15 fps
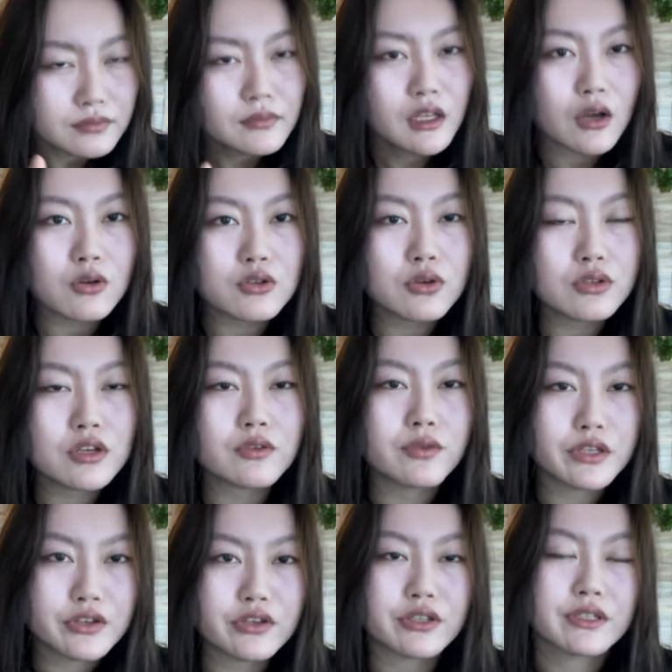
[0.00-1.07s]
Also as a
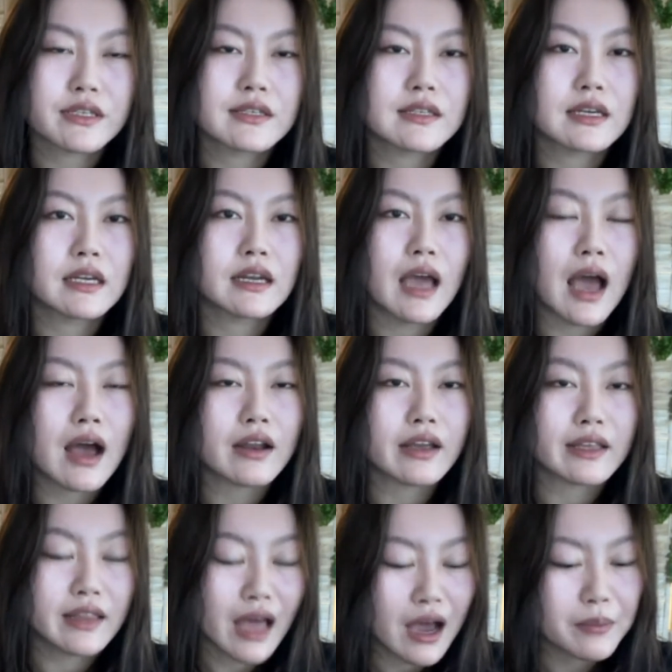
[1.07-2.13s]
research assistant at a
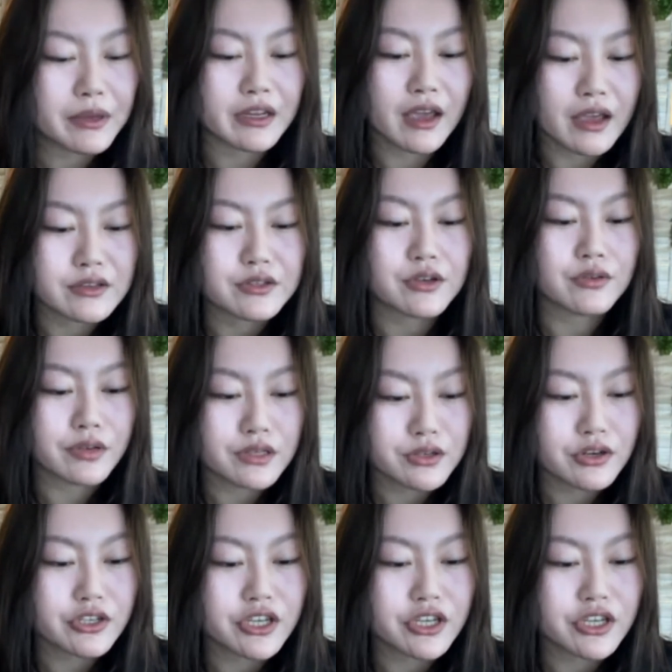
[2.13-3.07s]
lab in cancer research.